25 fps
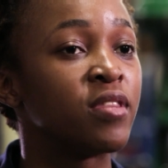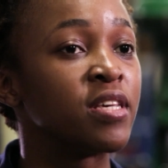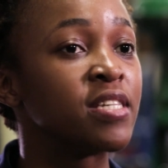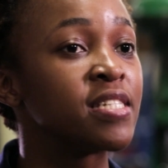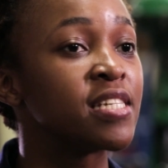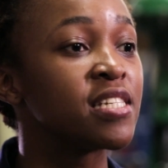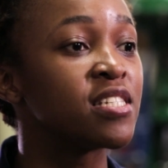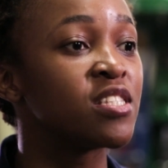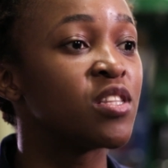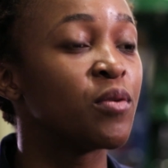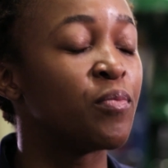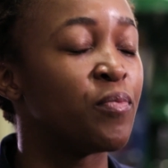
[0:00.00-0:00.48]

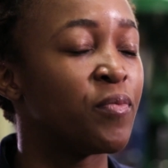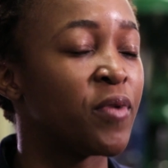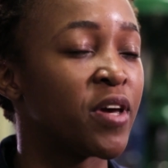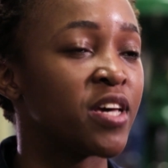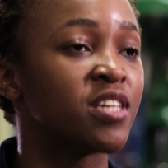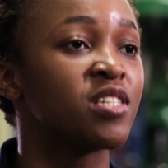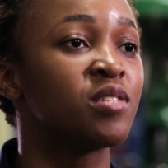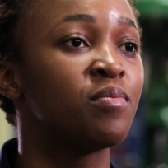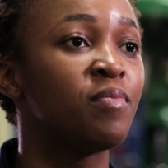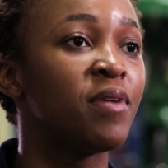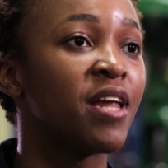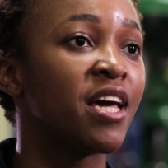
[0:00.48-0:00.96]
This is the
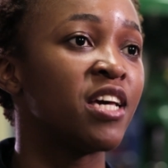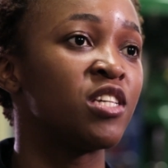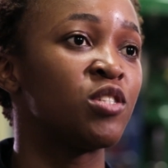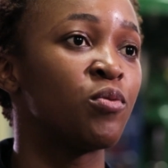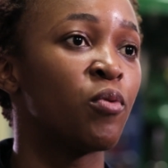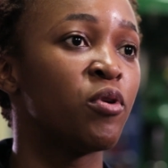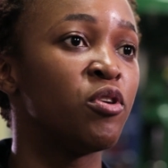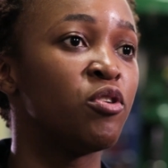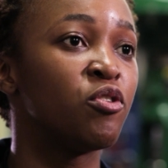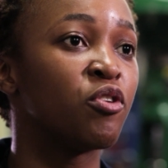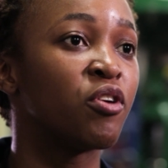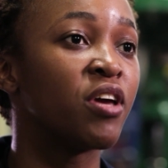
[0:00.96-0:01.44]
best
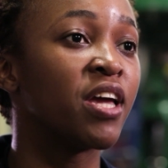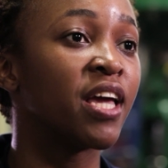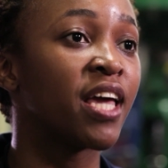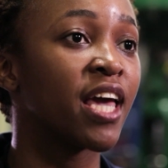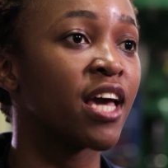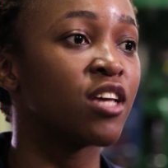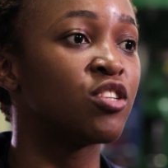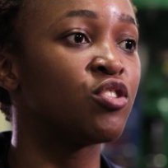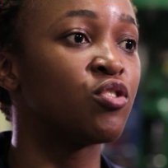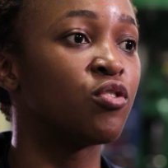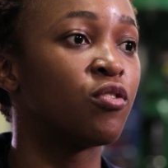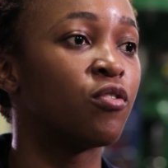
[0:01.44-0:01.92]
place where you
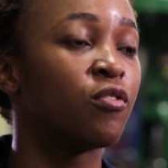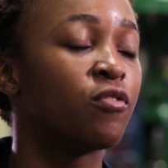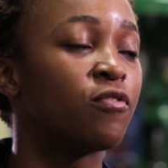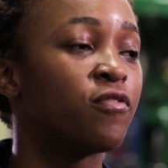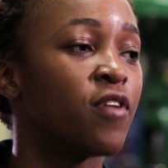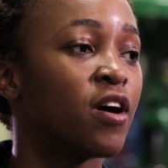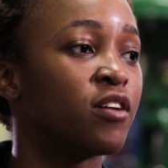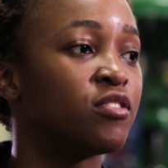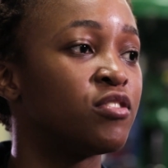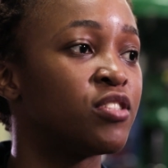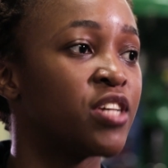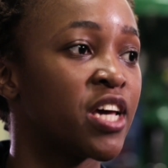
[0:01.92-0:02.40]
can get
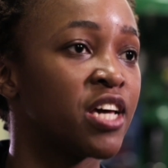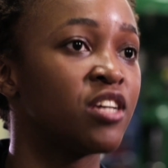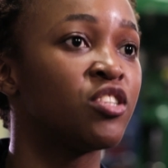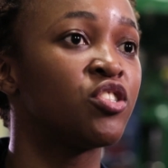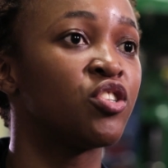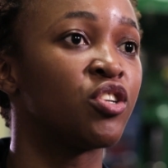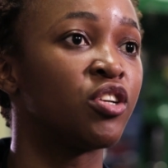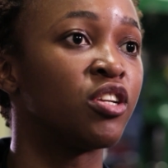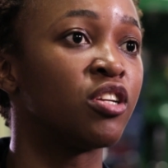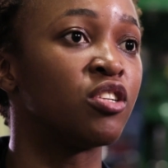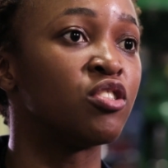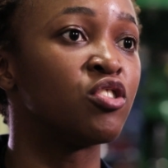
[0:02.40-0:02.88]
your
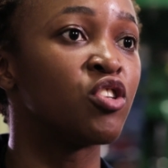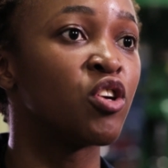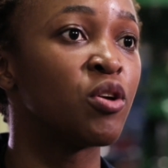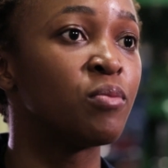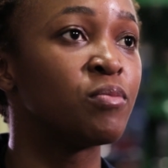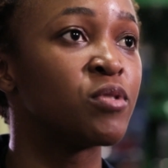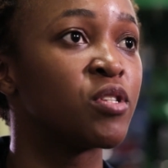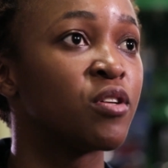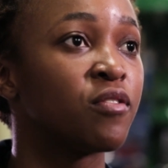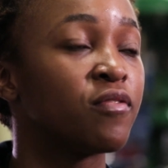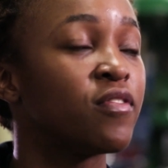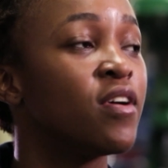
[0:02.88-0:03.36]
foundation in
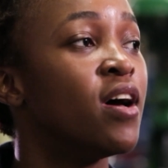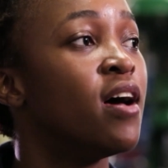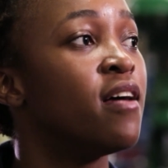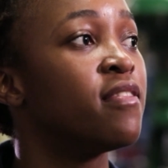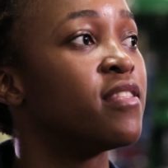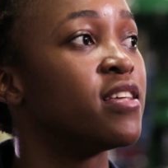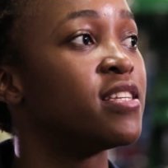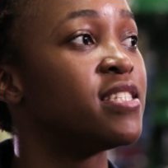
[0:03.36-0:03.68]
terms of